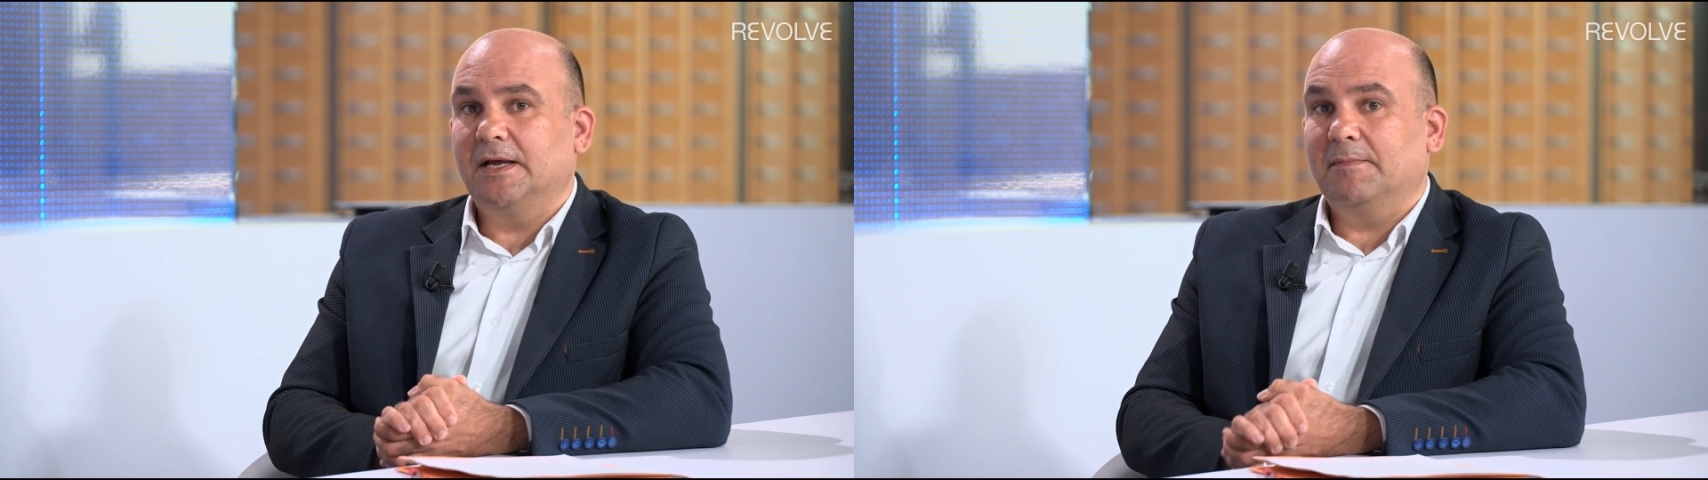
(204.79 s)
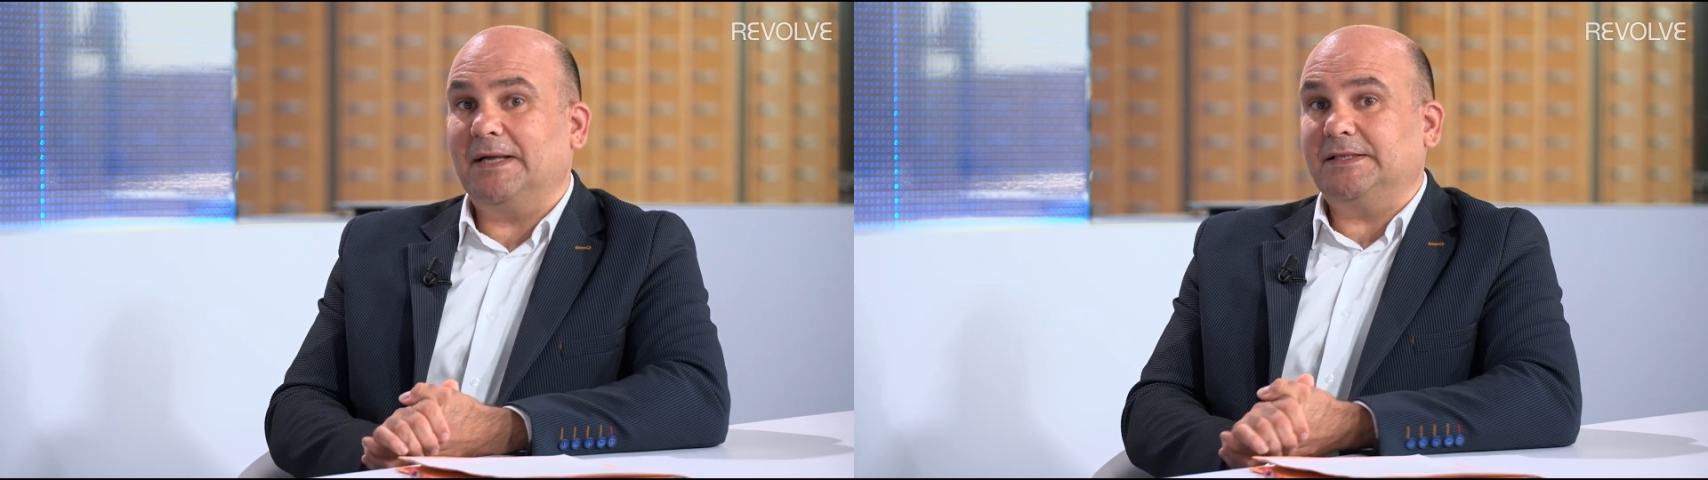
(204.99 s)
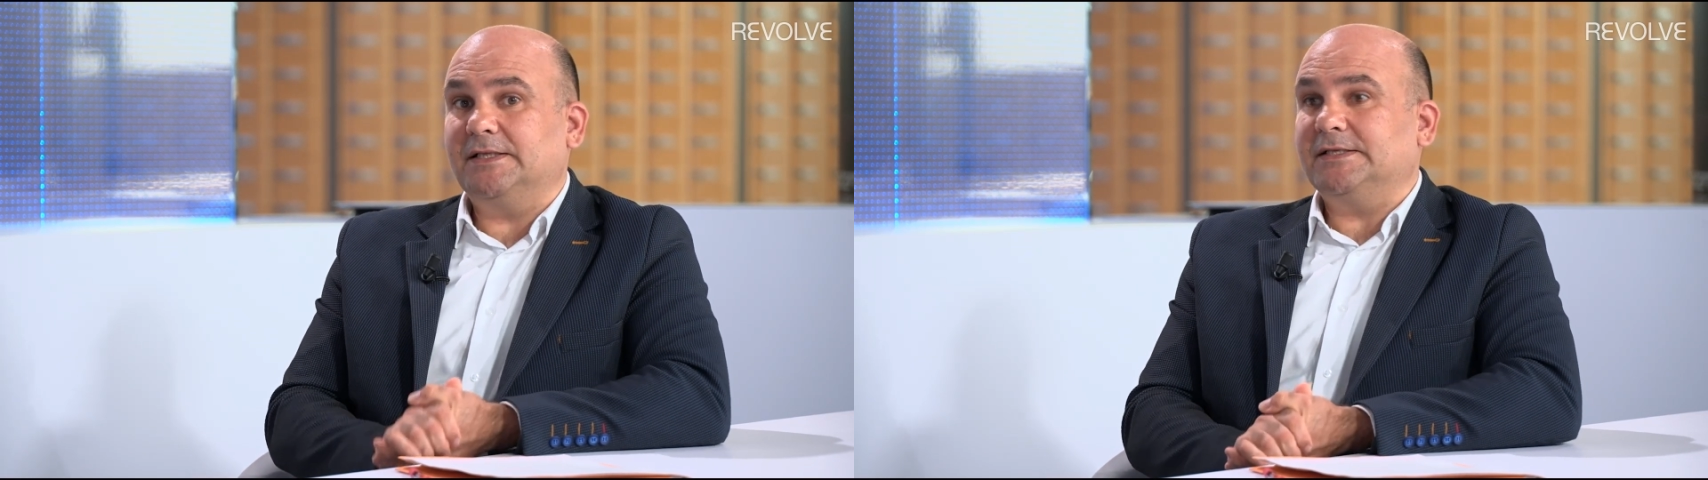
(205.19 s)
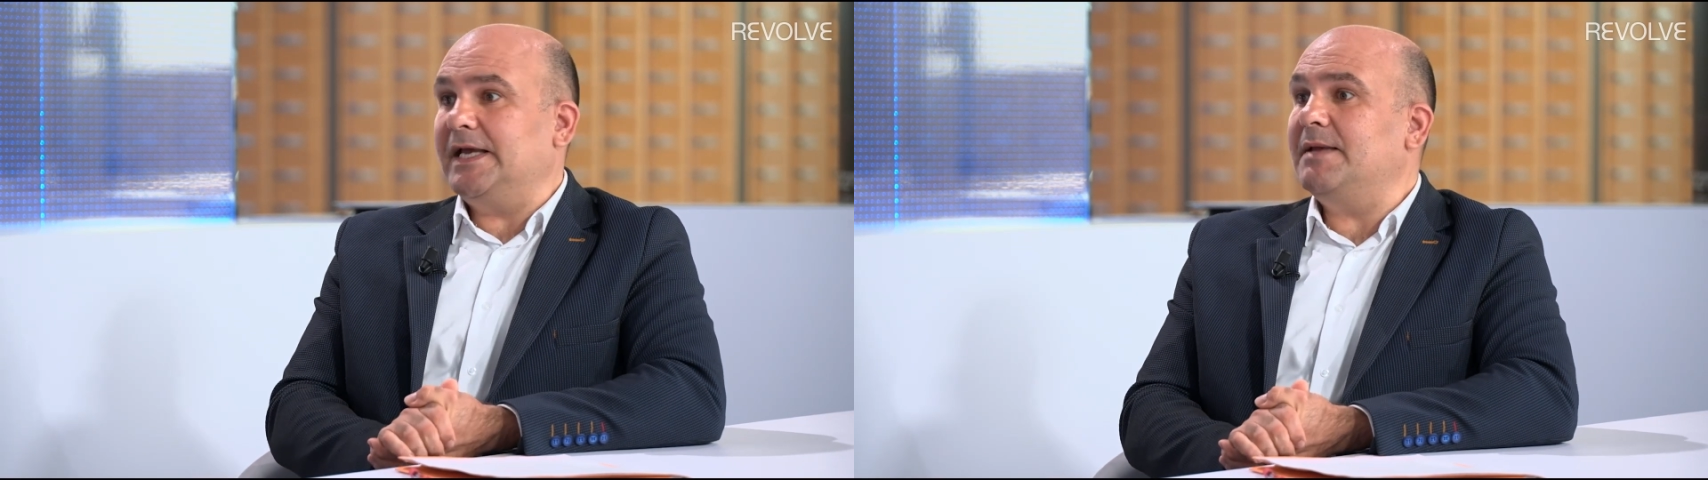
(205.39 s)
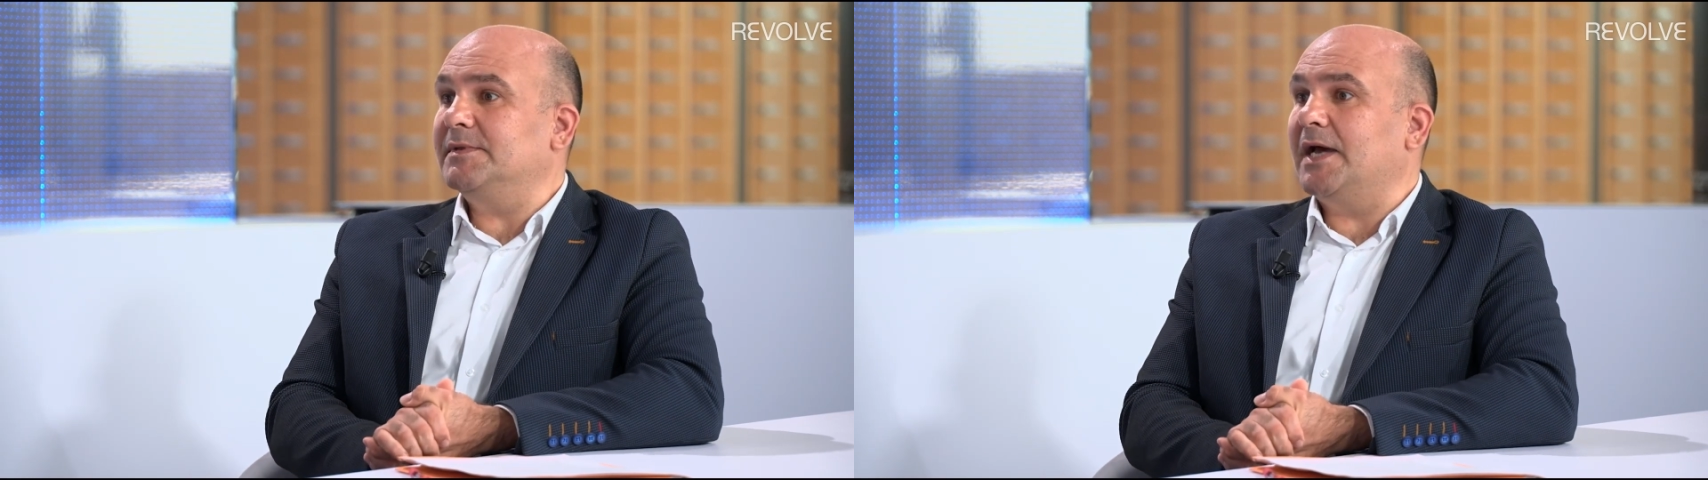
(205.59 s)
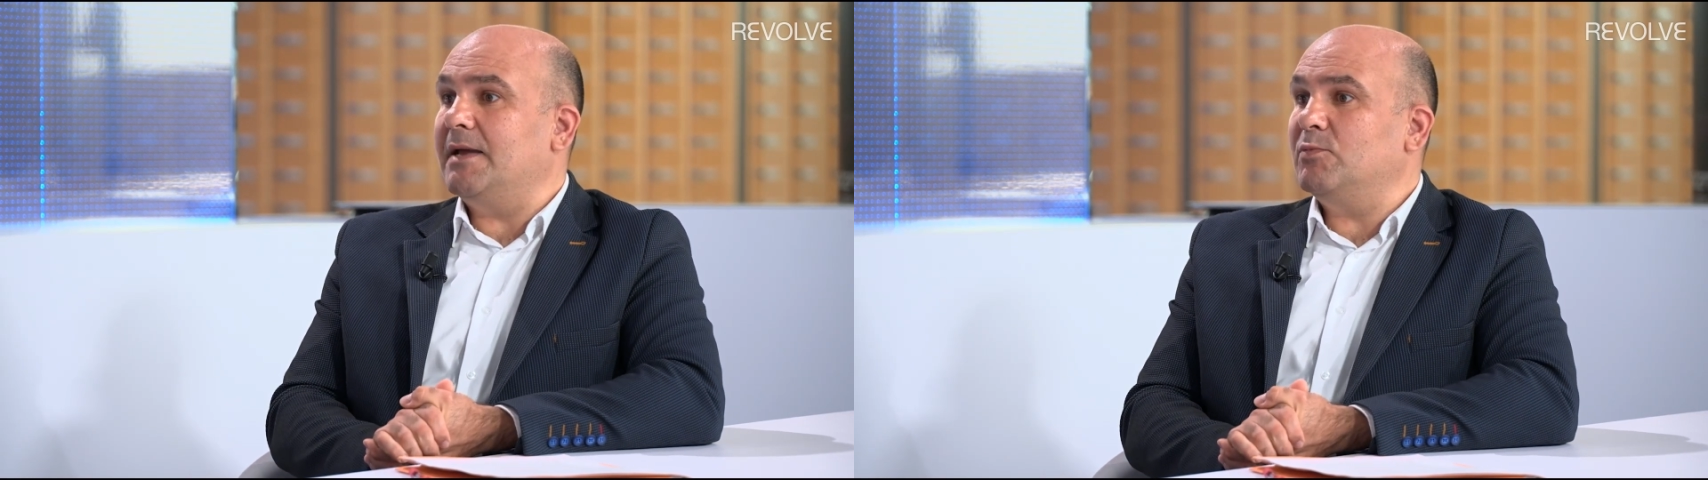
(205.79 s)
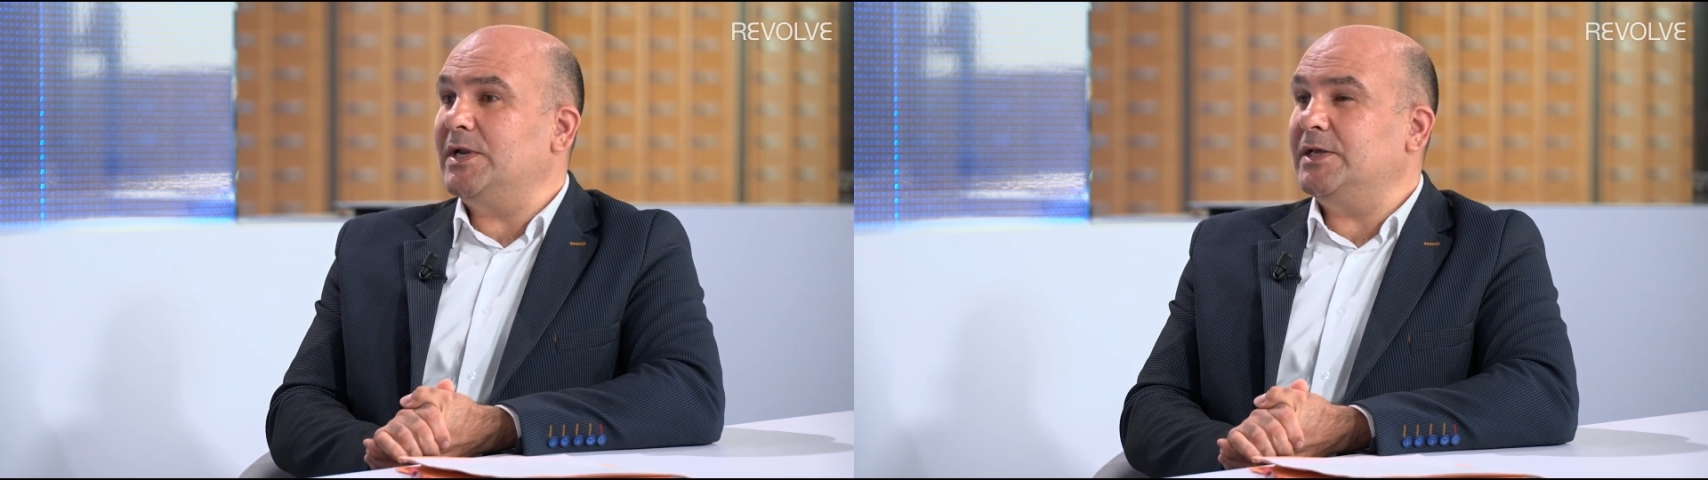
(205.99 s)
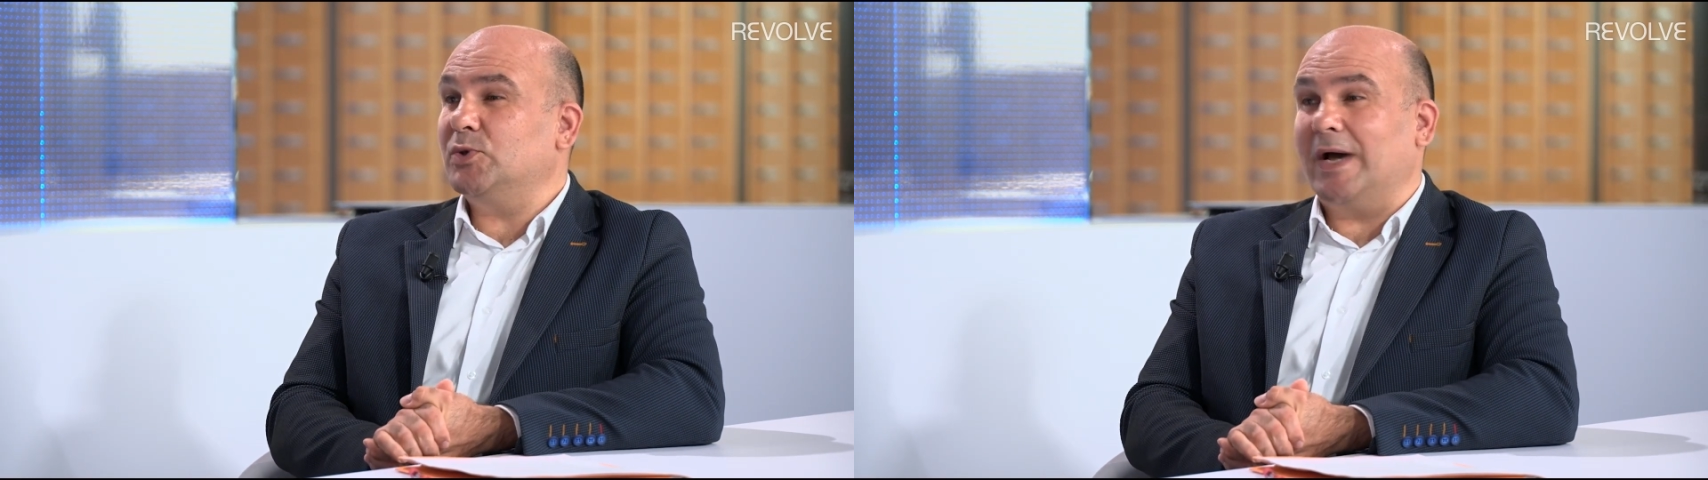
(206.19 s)
But at the same time, we
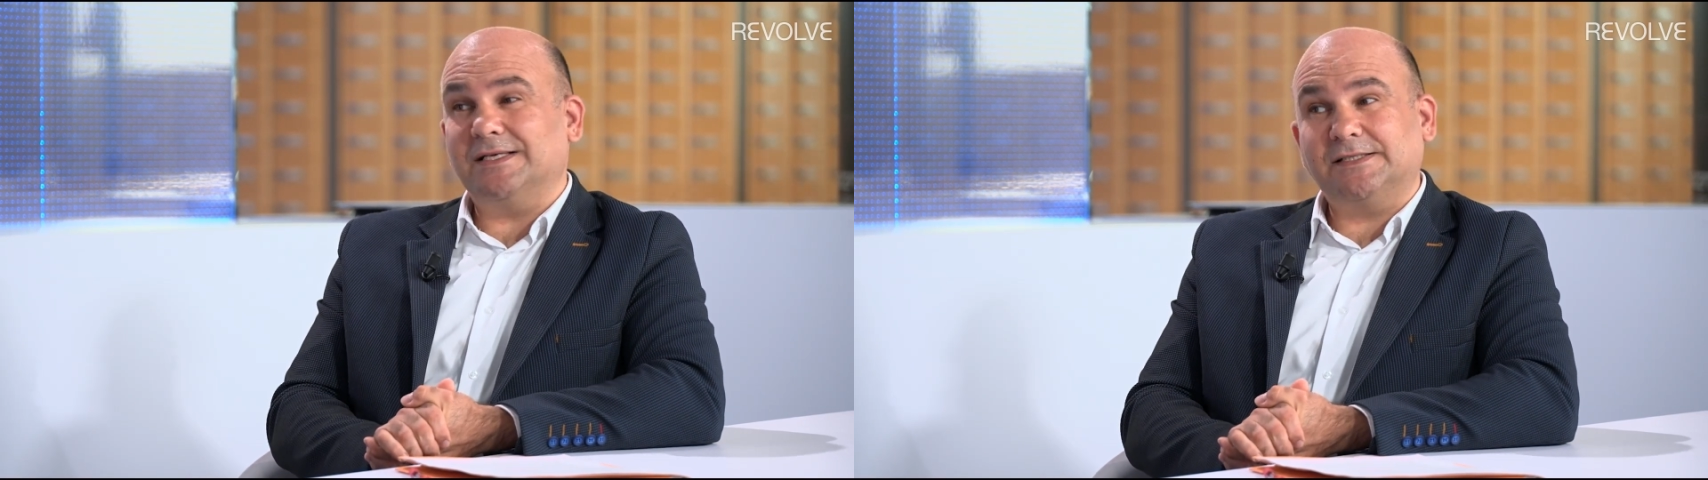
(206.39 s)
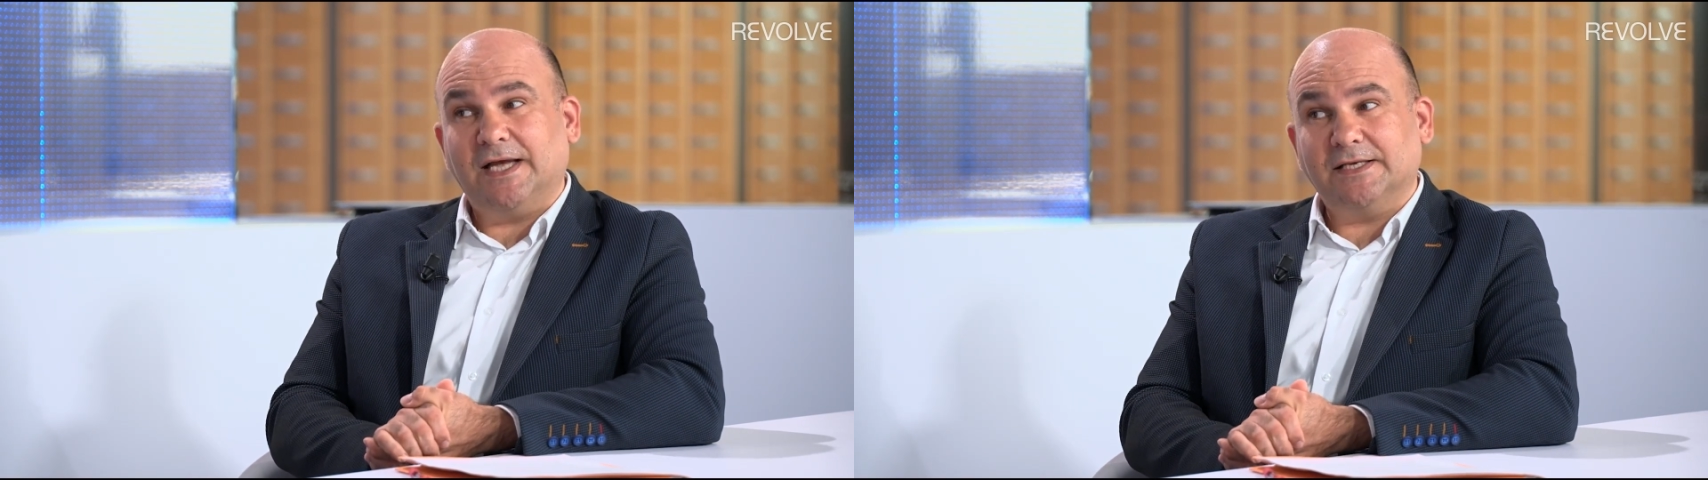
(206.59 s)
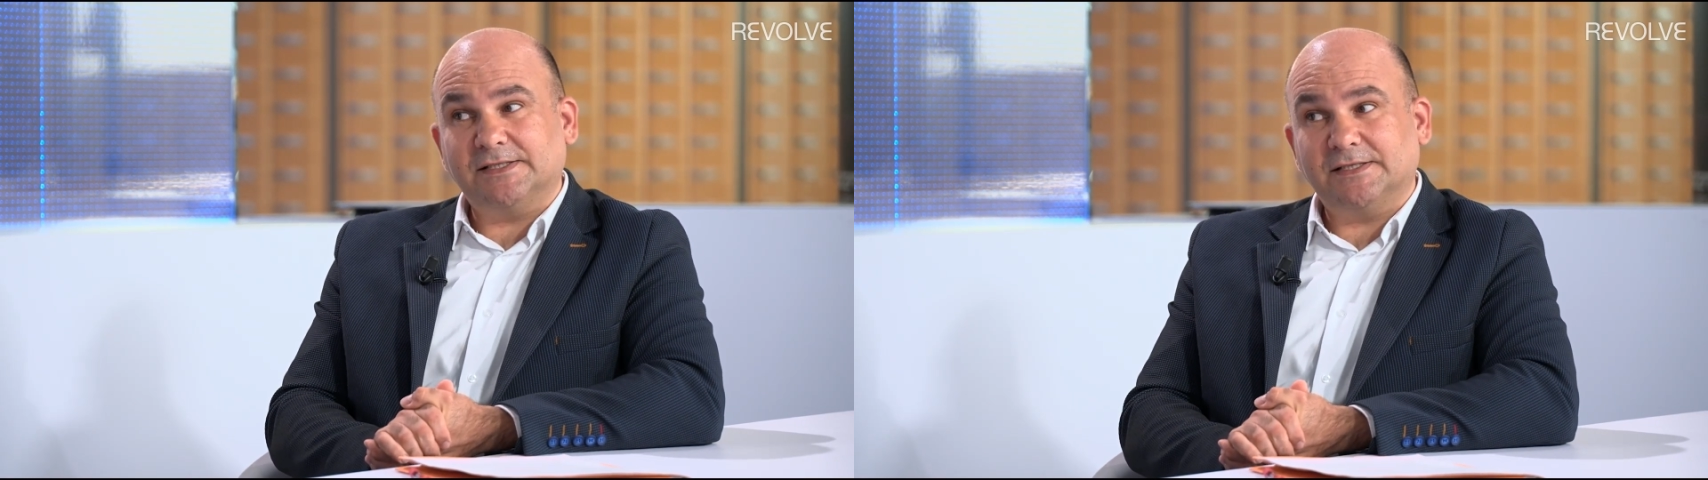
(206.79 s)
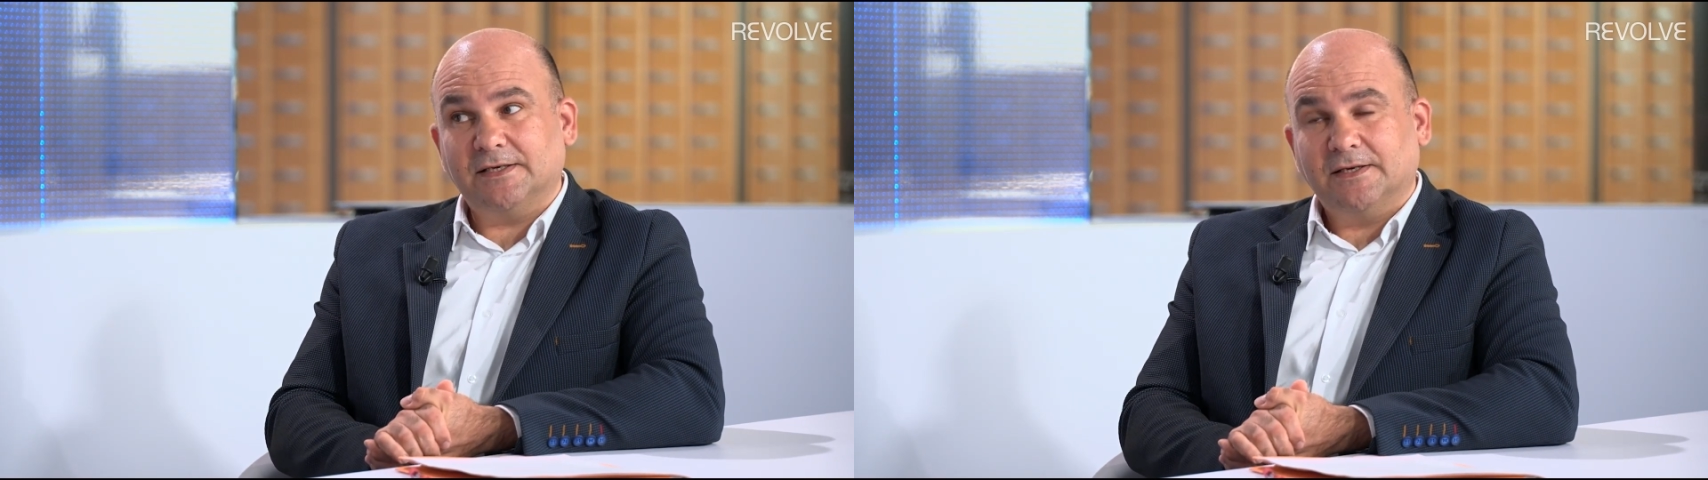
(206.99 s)
need to assess